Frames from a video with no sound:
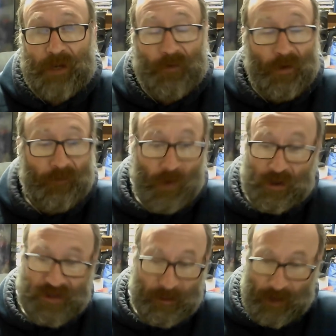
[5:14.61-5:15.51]
If I
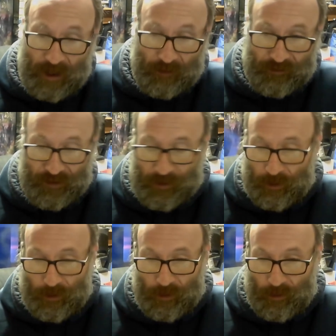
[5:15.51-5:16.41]
find something else to
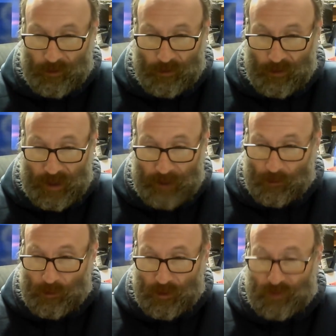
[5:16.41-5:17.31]
do
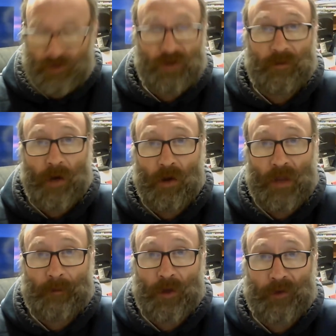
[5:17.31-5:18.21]
here on YouTube,
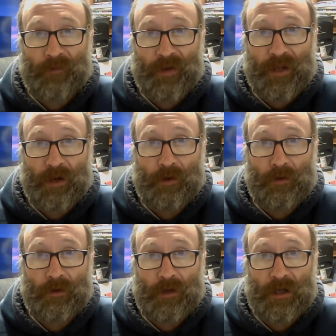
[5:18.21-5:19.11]
I'll upload a
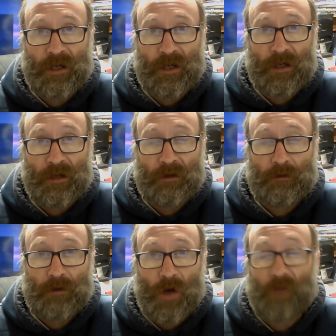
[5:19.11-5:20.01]
video
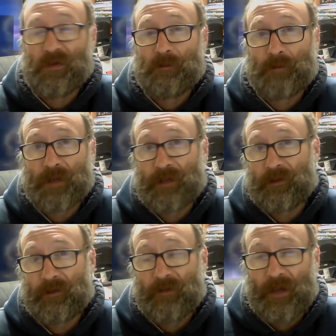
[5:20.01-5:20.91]
of it. But
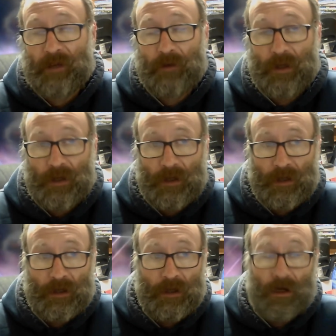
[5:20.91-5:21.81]
other than that,
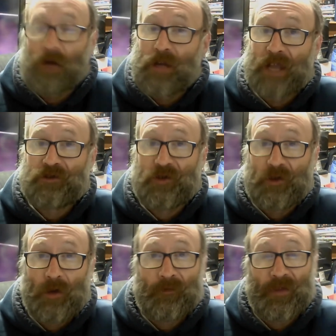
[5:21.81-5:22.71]
I'll catch you
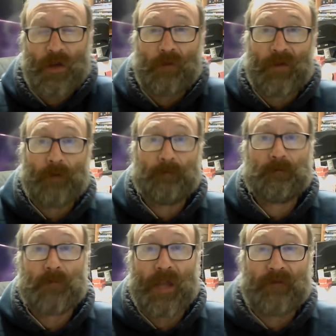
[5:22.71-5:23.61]
tonight for the convo.
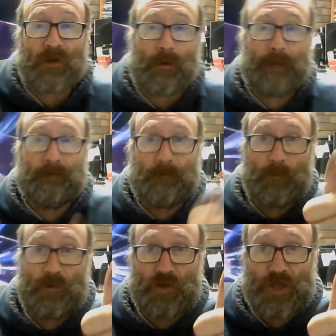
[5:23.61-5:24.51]
Have a good one.
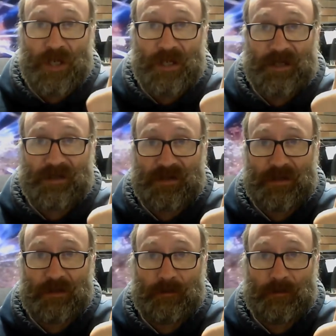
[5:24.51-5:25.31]
Cheers.